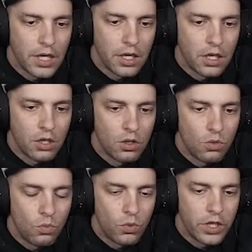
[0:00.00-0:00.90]

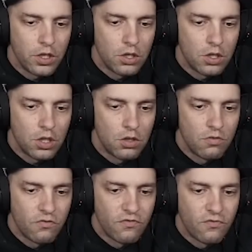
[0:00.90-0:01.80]
A wheel
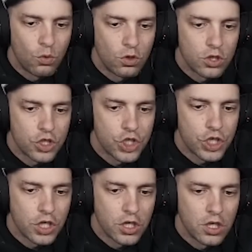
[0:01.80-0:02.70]
of
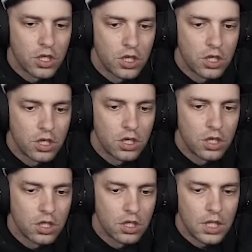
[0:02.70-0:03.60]

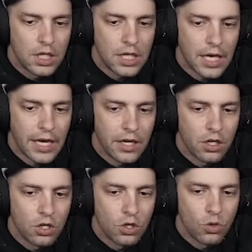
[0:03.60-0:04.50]
fortune, the
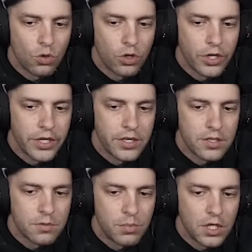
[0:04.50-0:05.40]

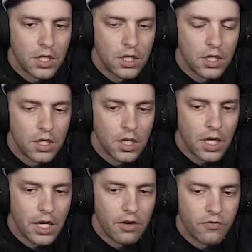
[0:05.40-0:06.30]
categories being
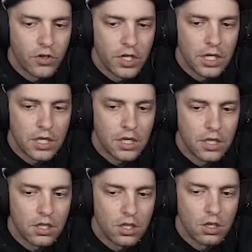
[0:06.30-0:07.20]
every
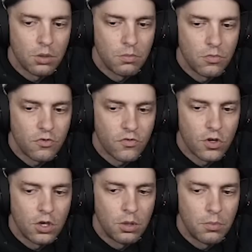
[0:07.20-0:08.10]
kingdom
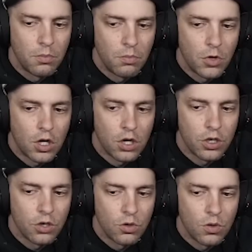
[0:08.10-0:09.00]
from
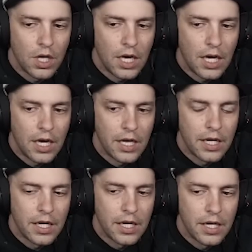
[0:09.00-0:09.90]
Mario
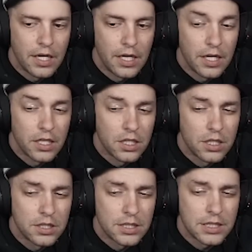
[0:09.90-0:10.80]

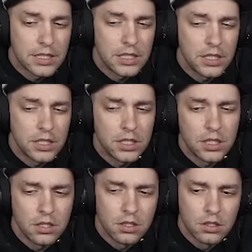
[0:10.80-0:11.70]
Odyssey.
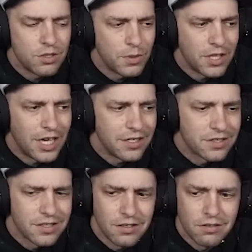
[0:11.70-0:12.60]
How do you spell
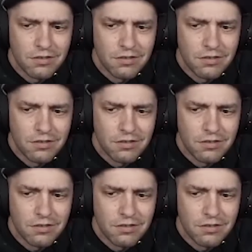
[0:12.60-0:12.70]
Odyssey?